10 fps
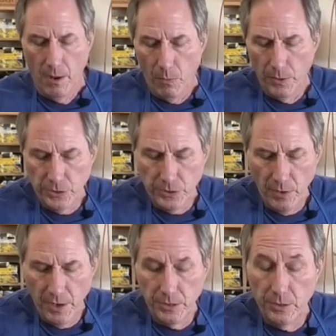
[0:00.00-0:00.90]
What you're
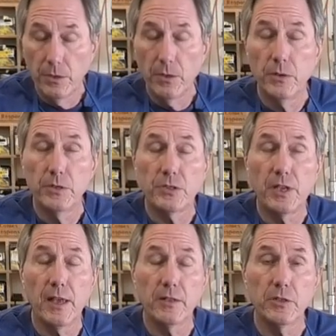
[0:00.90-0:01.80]
trying to do is
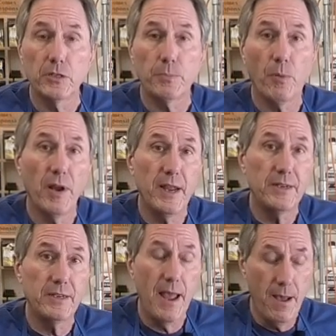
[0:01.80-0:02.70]
get the spray
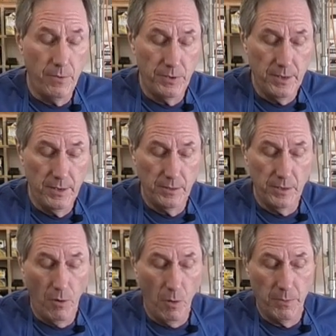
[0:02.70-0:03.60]
down in
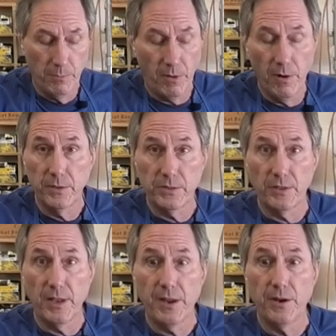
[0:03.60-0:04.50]
the open parts
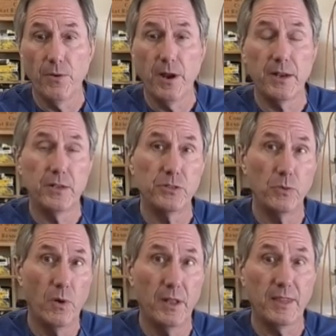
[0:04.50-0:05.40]
of that grain because
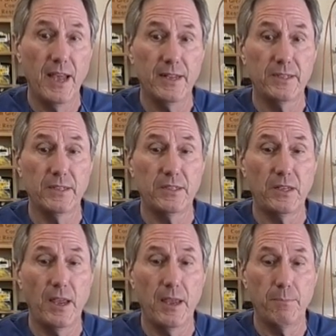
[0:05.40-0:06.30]
you want that to
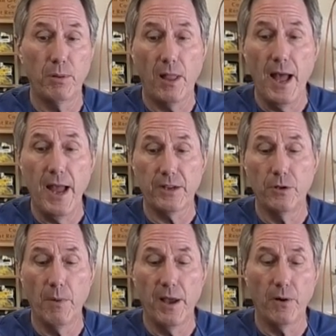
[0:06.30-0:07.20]
stay black
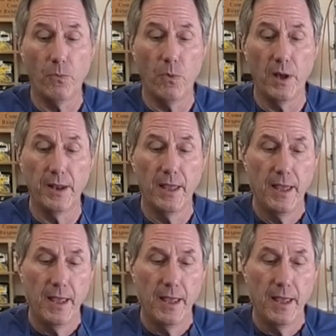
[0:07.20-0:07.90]
no matter what.